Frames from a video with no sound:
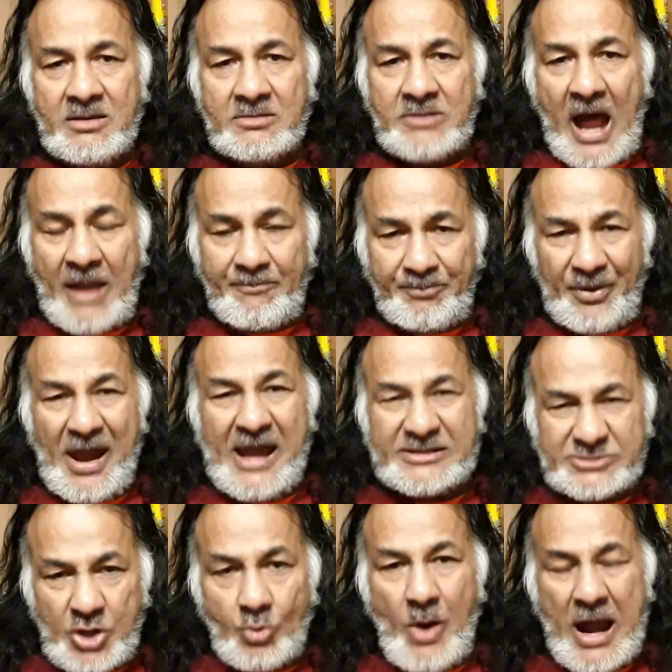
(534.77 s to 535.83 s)
And praise
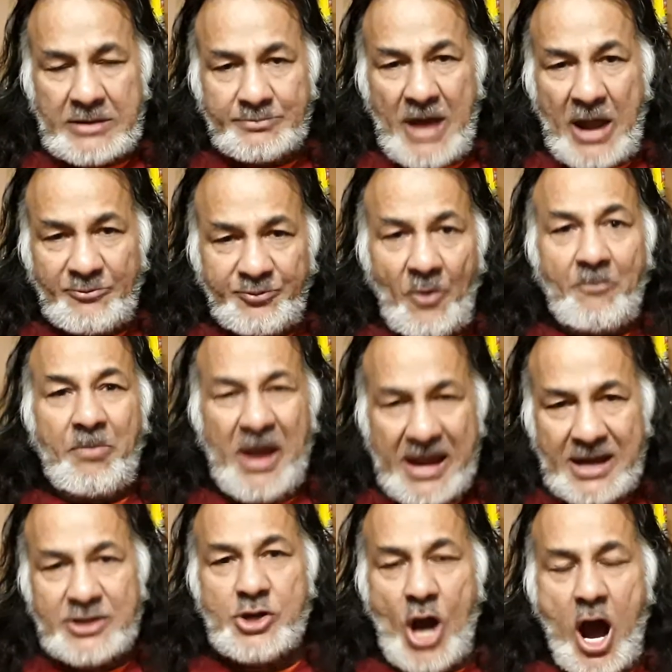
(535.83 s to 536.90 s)
the white man for
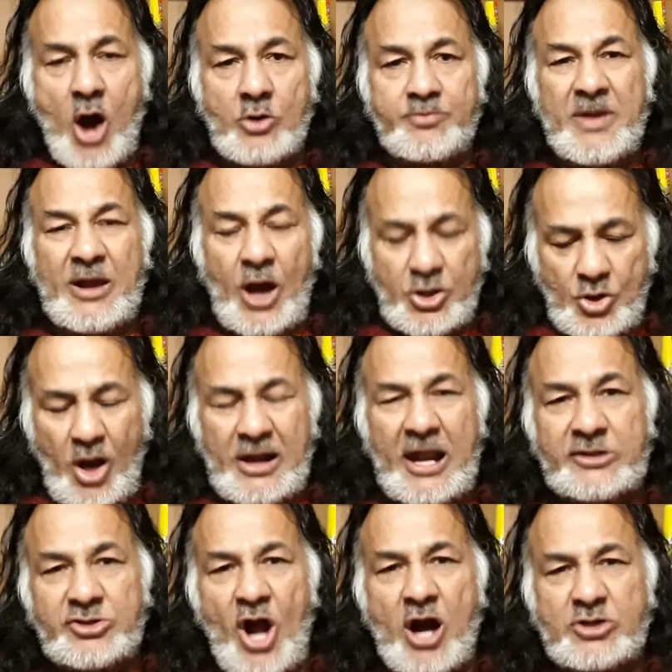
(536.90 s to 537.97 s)
bringing you out, because you all are
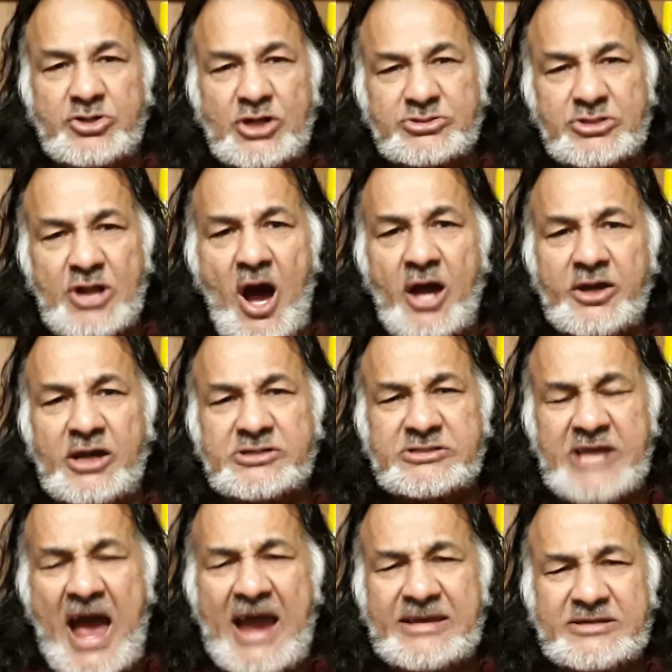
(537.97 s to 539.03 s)
doctors, lawyers,
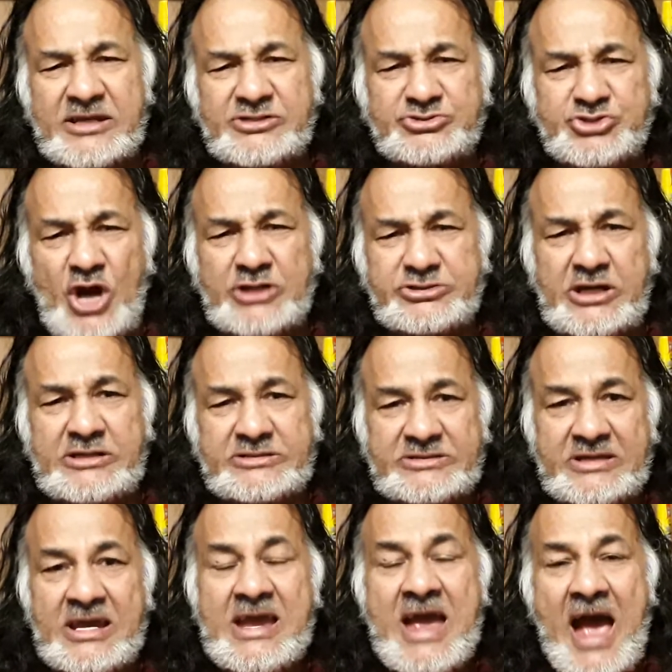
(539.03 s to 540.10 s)
scientists, judges,
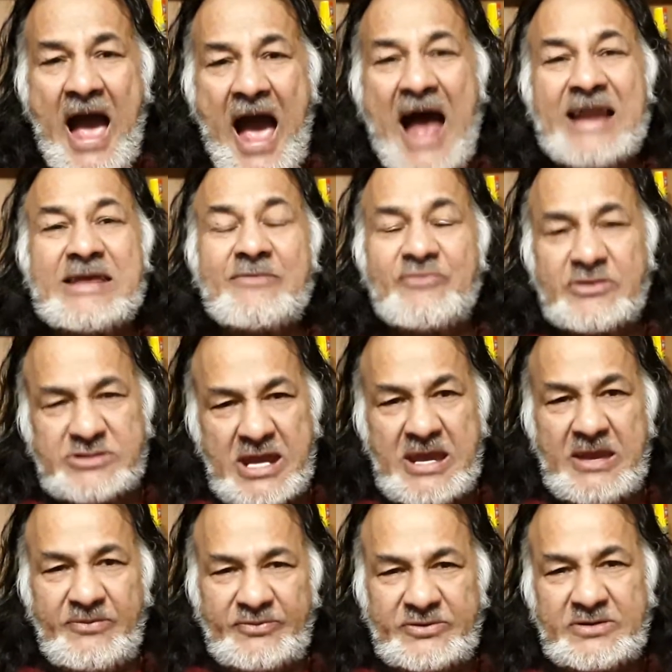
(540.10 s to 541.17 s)
and even
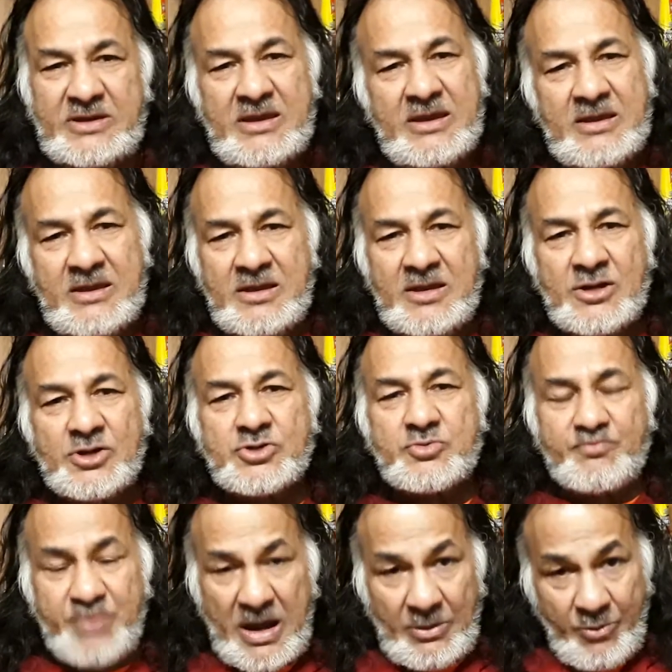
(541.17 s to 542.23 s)
thieves.
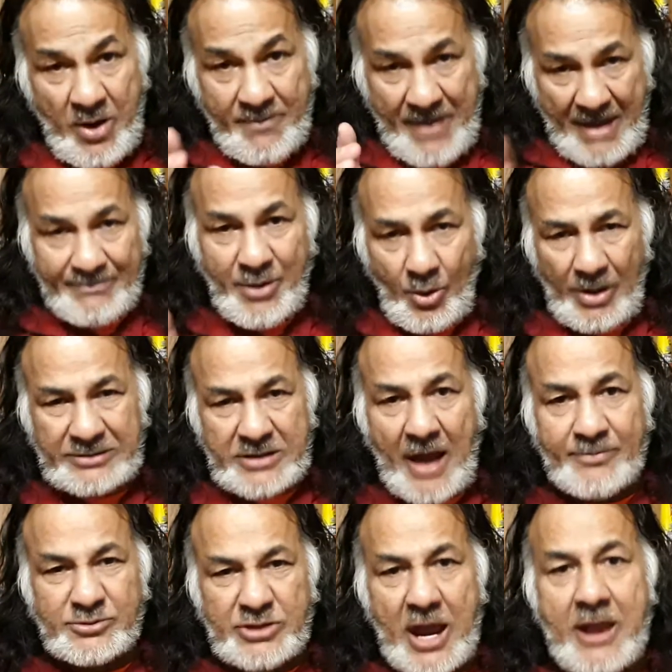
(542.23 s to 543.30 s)
But remember what
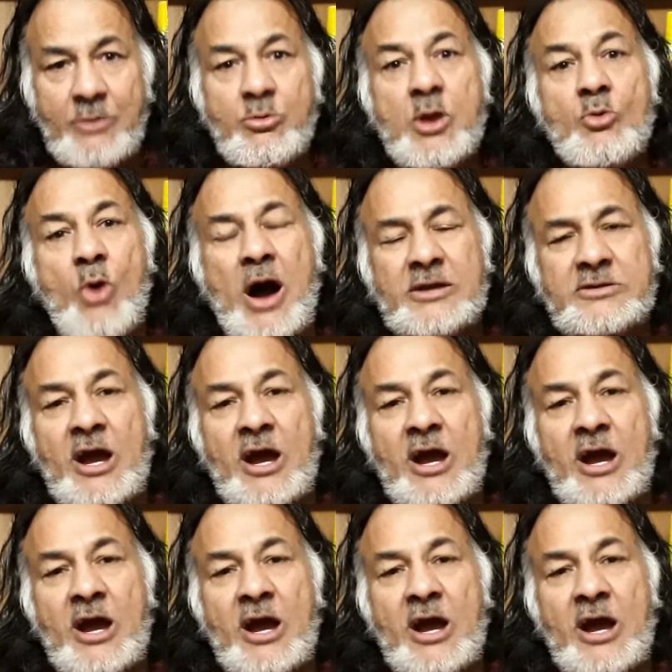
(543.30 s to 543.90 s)
I'm saying. We want a